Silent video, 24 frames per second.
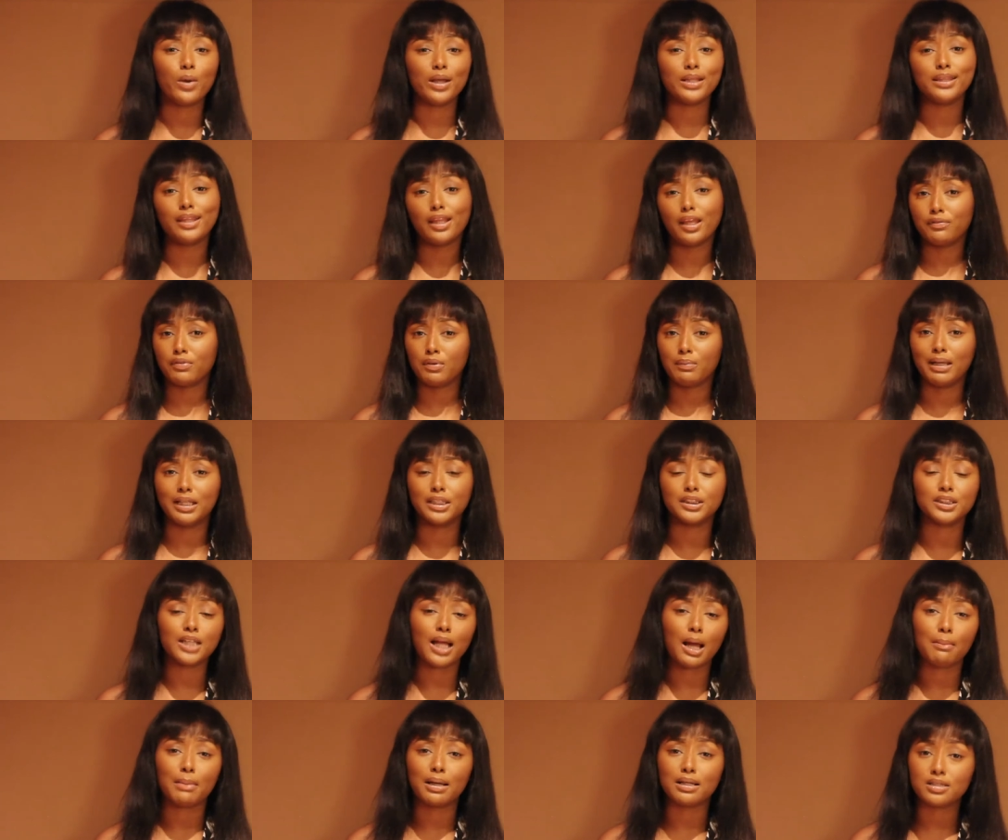with the
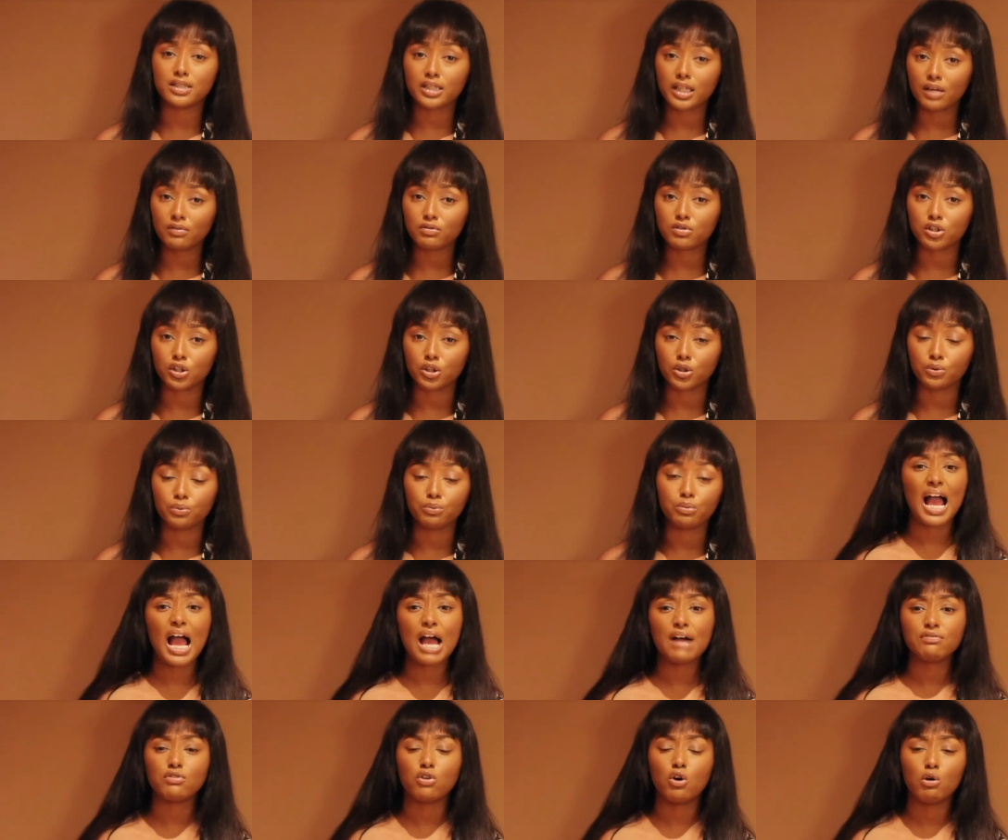information I'm about to give to you. I
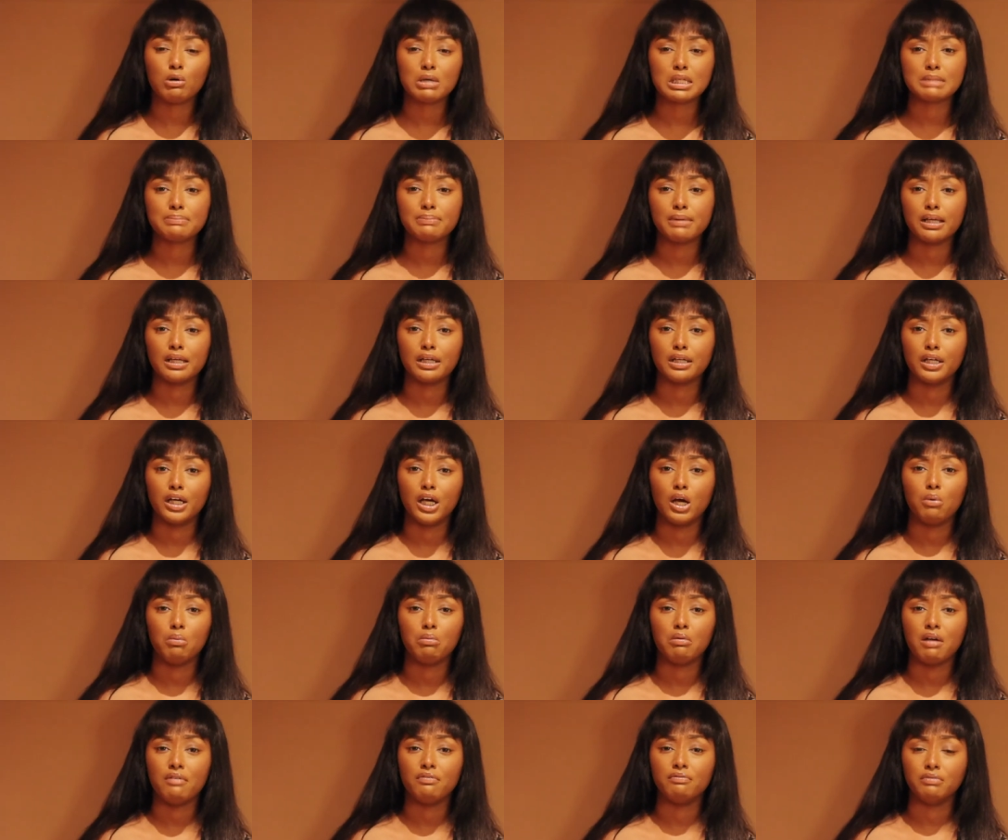have always been
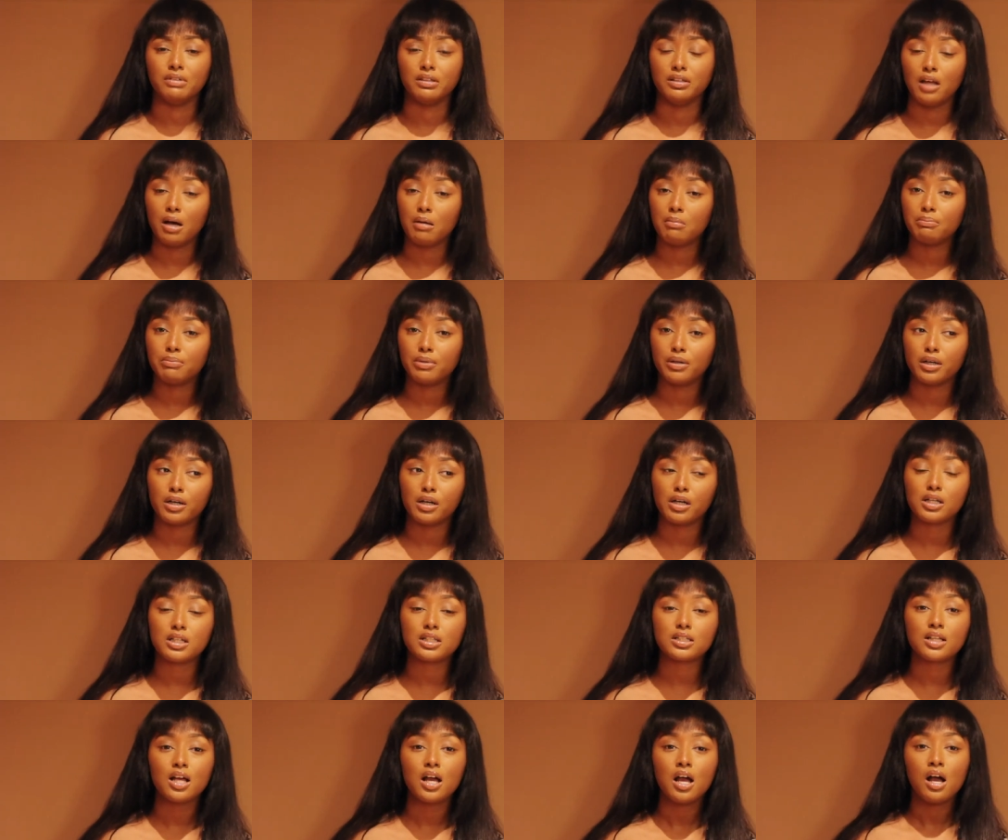good with
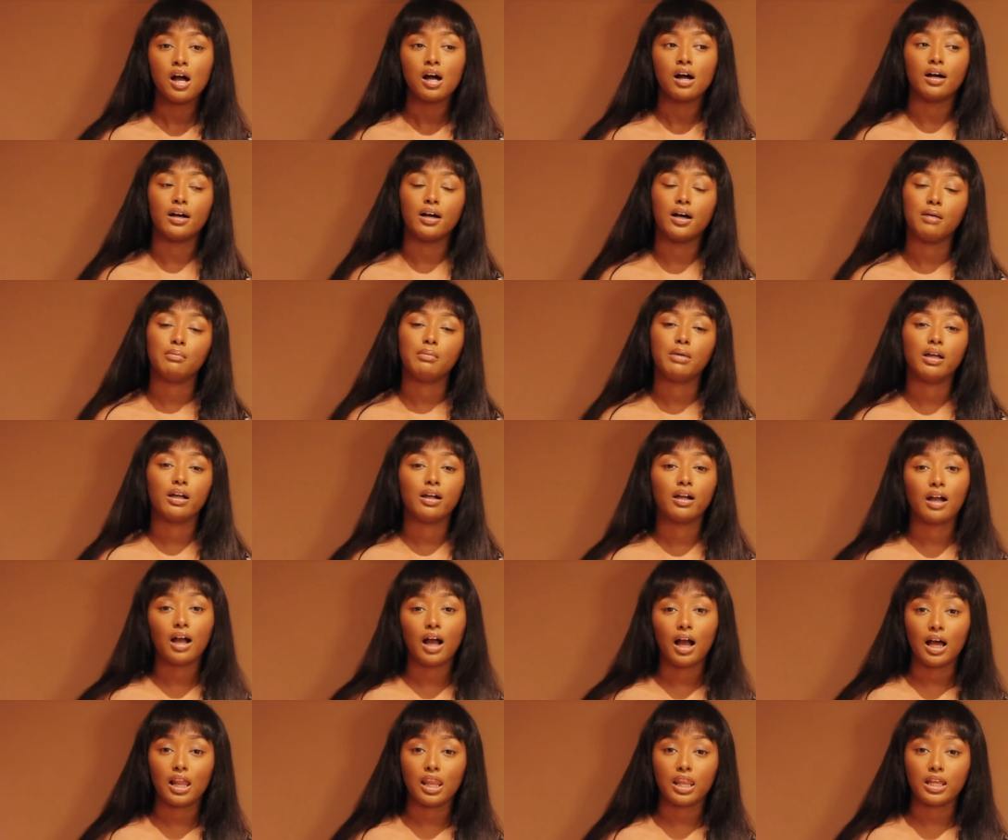numbers. Um, in
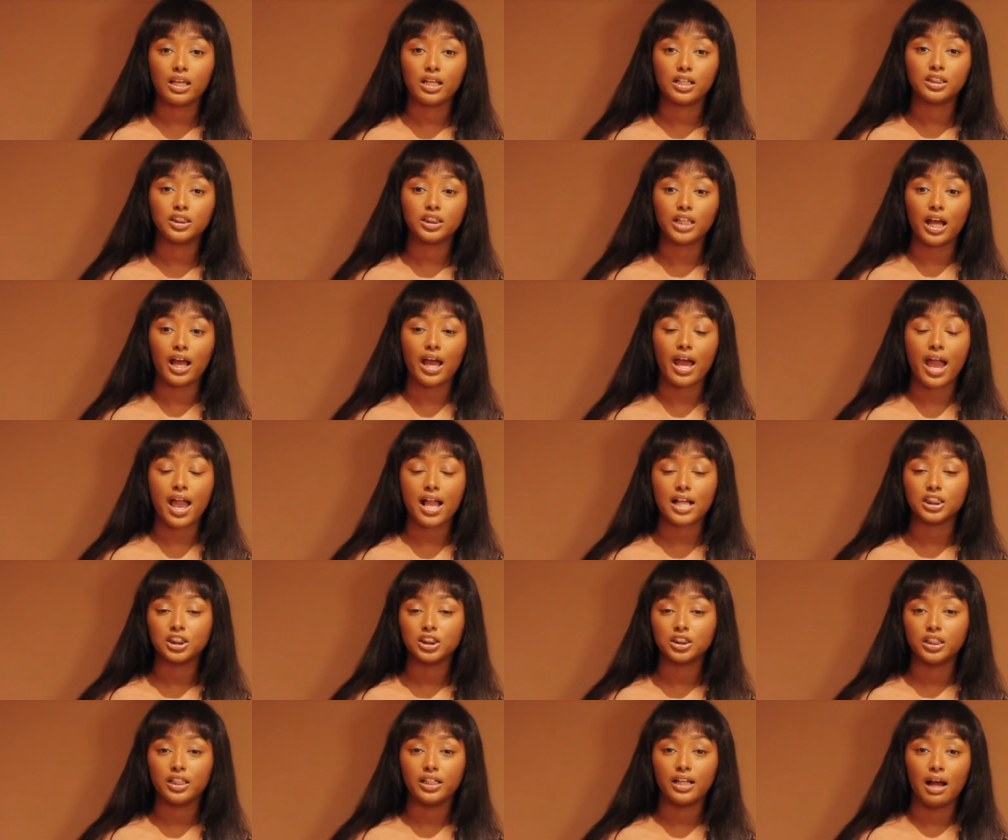college, I
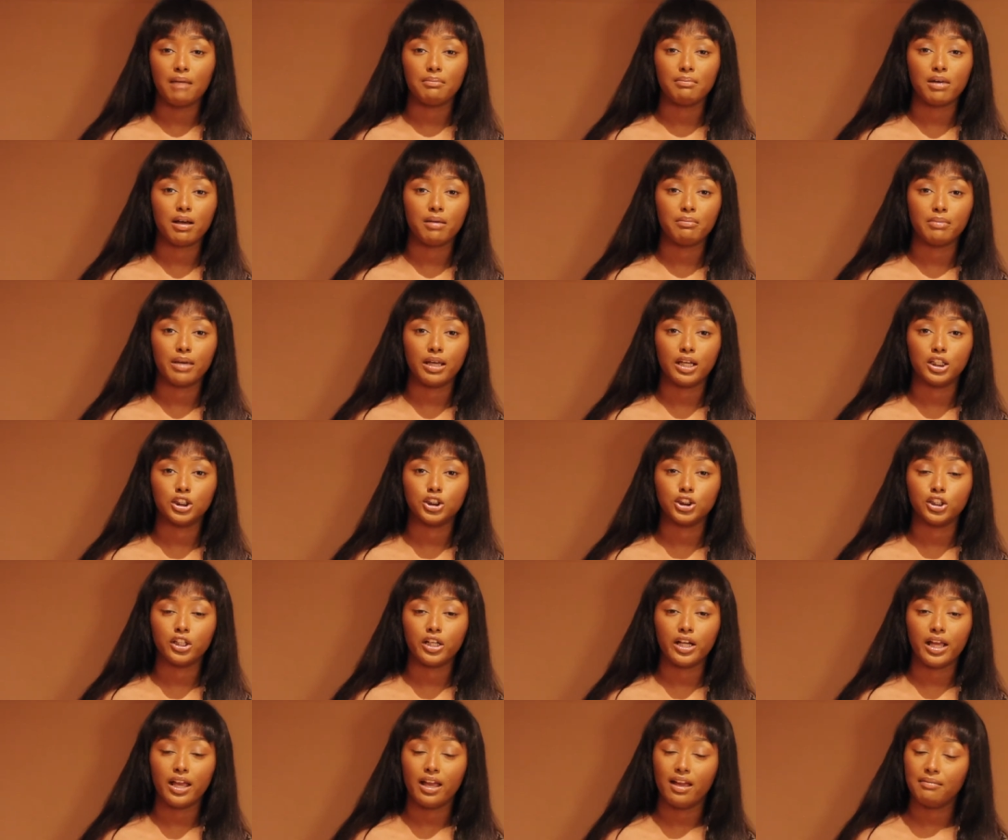actually got my
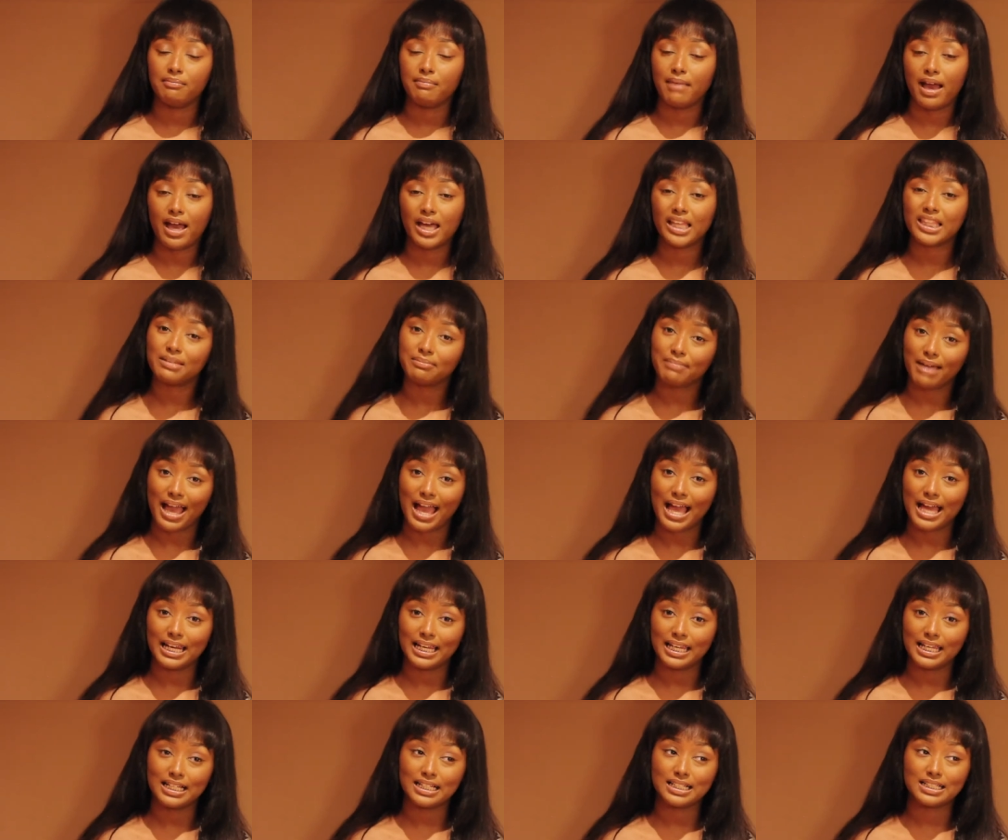major in
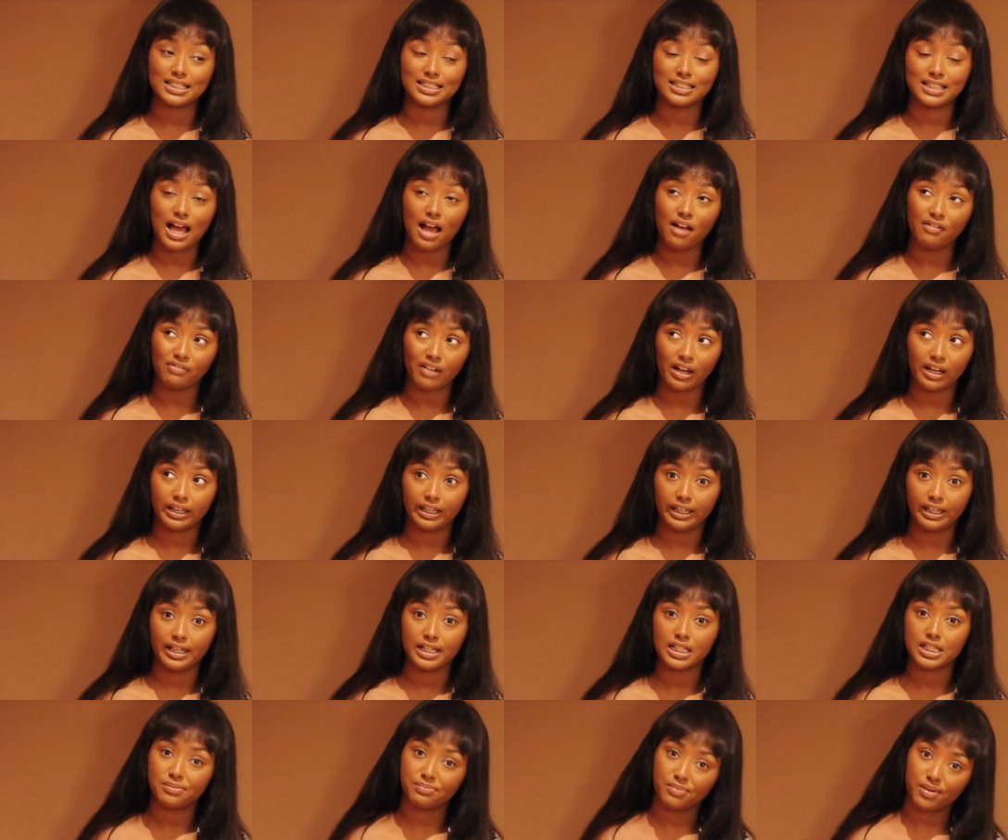mathematics, not
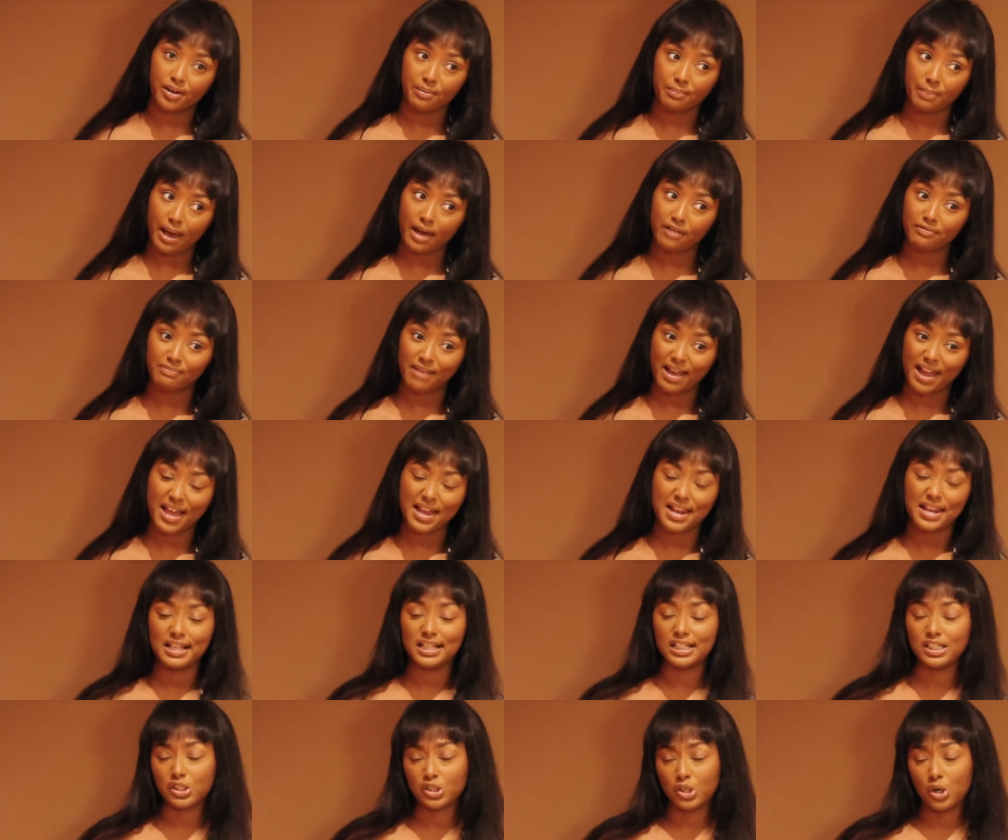finance, but
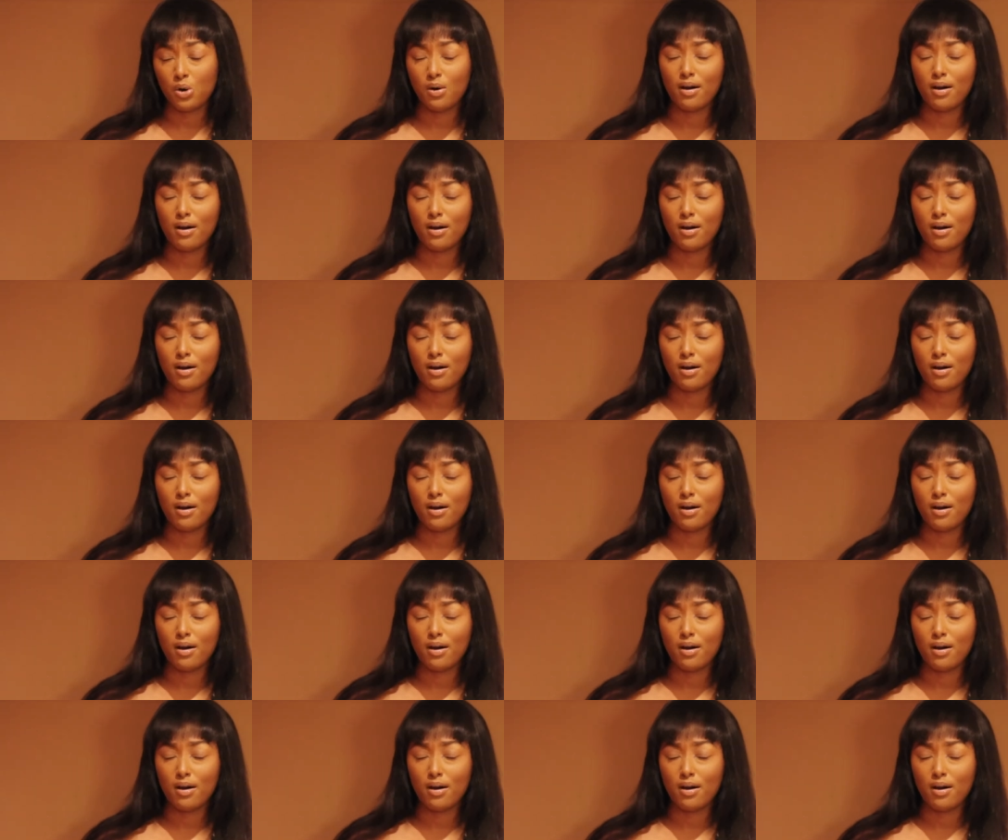mathematics, so